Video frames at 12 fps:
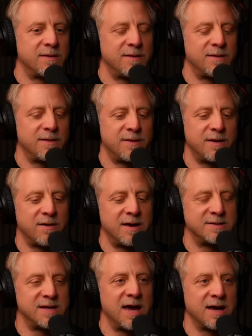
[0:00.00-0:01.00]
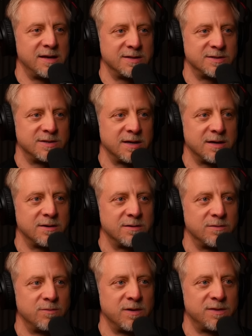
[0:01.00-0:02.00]
they're antagonistic
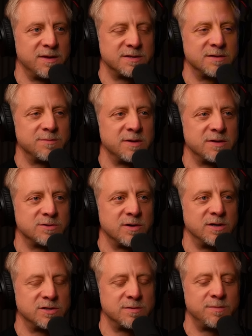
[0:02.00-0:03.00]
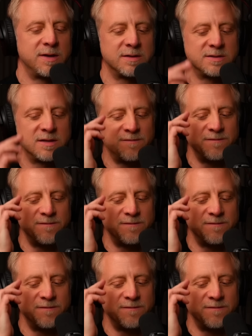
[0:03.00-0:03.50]
with this administration because